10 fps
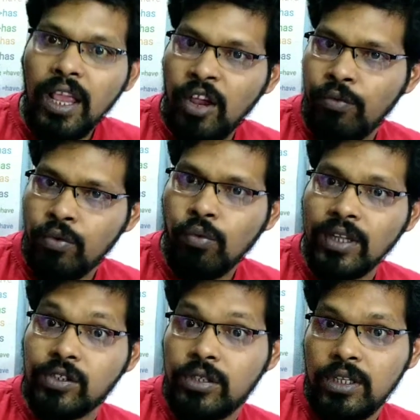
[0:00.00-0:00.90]
If you
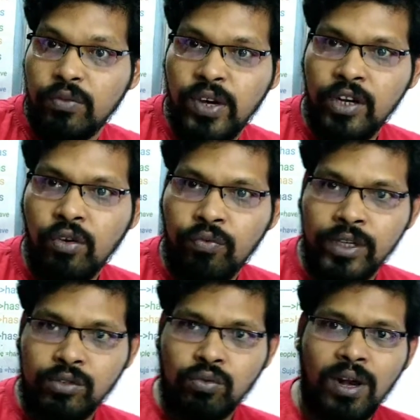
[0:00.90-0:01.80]
watch this video
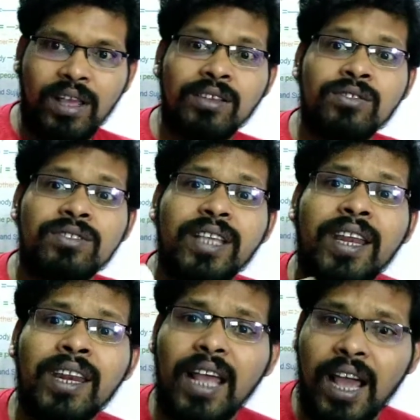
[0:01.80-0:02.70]
first to last,
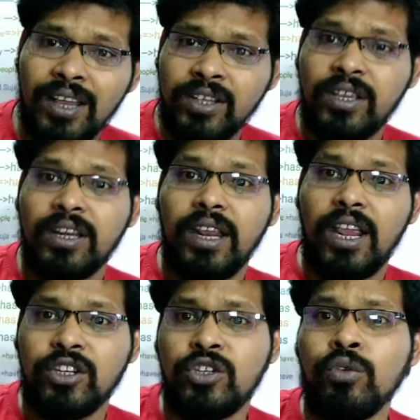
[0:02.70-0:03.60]
then I can
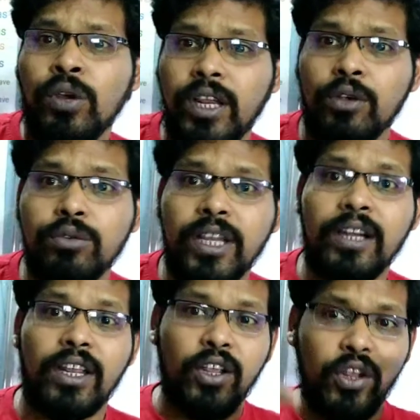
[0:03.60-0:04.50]
assure you
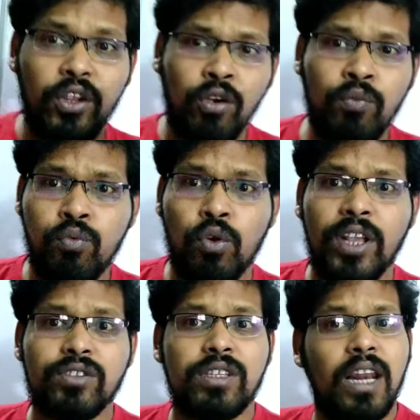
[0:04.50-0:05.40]
that your
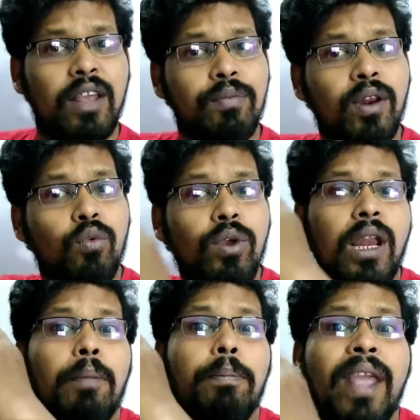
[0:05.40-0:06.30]
fluency level
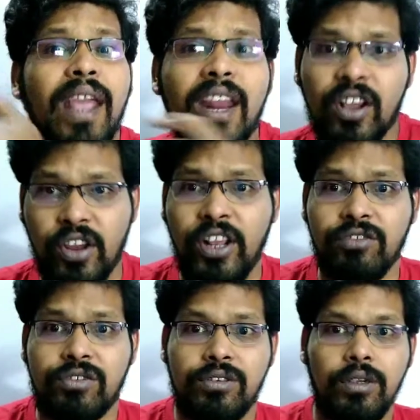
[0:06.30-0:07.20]
will be
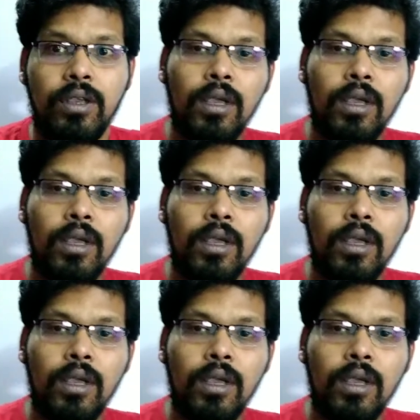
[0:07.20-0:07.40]
increased.